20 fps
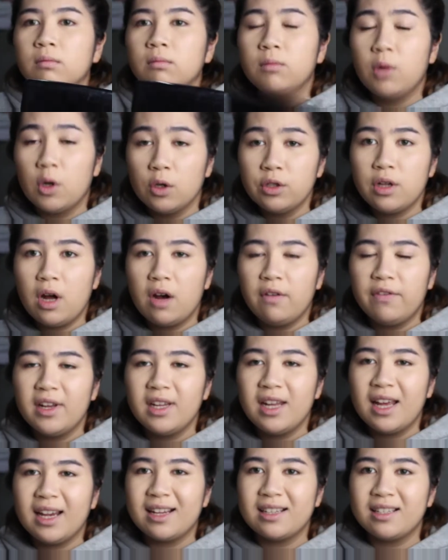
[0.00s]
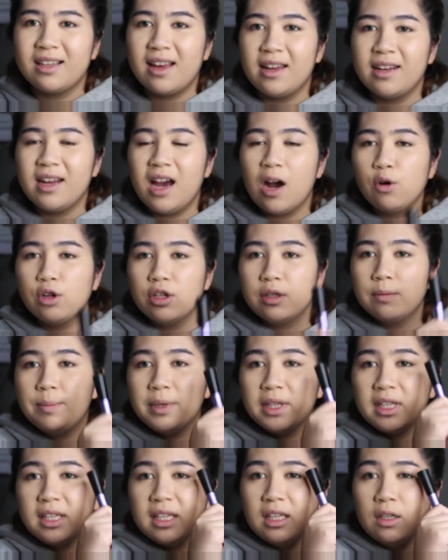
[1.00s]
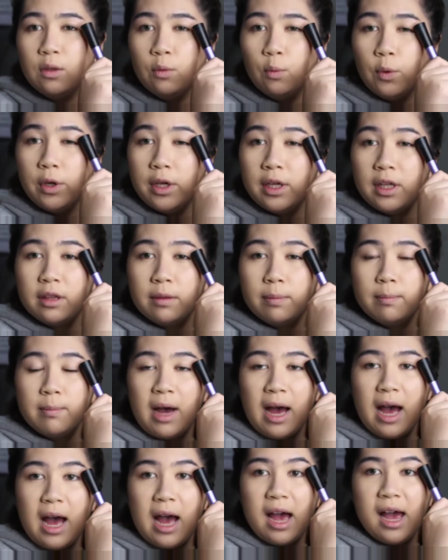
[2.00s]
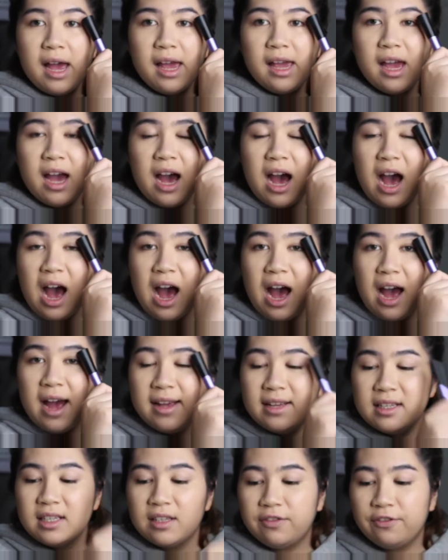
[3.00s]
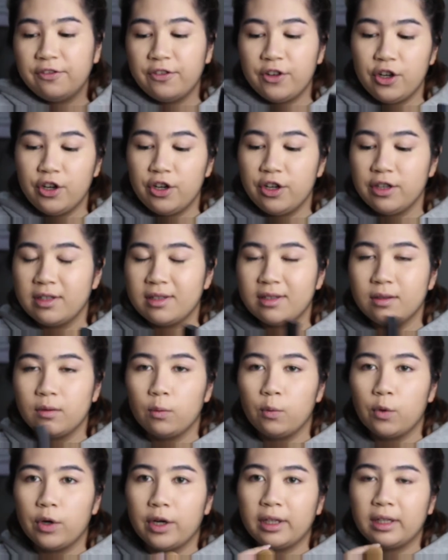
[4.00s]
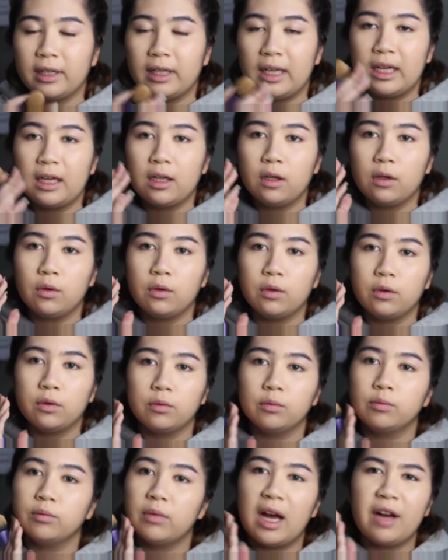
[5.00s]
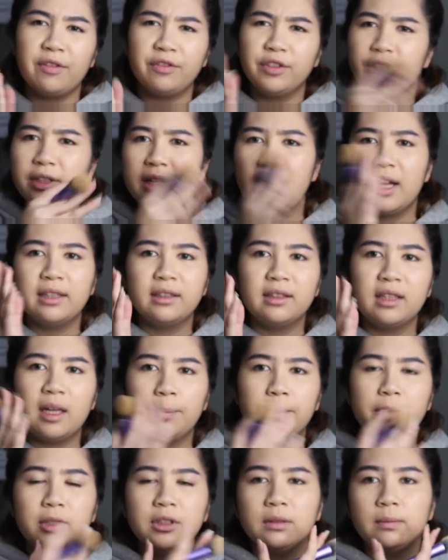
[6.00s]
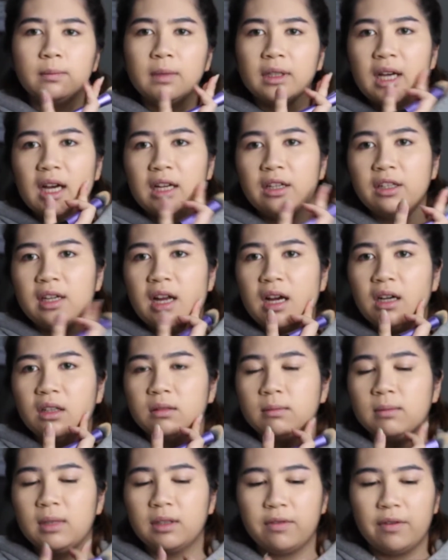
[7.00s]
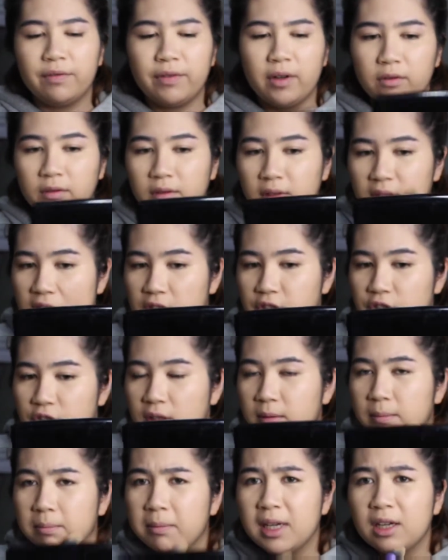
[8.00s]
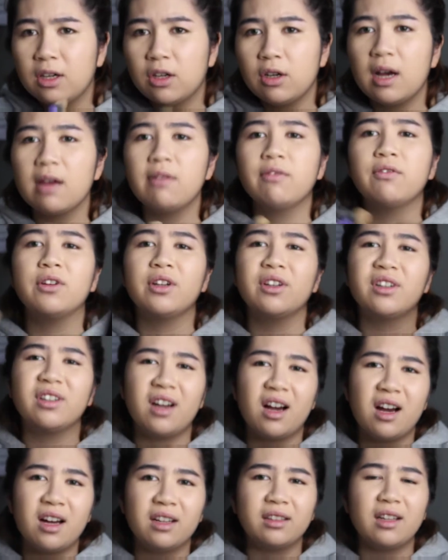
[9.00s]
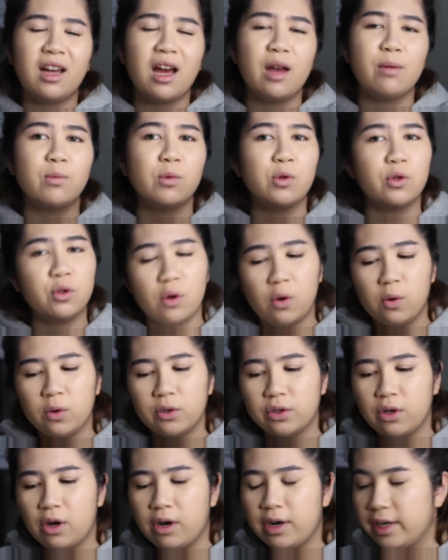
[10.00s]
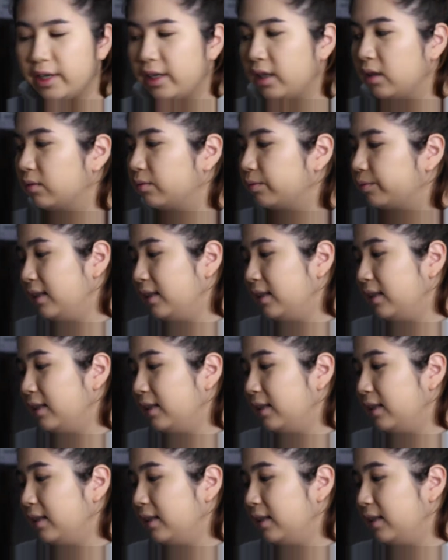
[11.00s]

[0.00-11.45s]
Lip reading: Most often, like I said, I would begin with my eyes first, working after that, tapos mag-ano na ako magpa-foundation. Pero I forgot, I'm so sorry.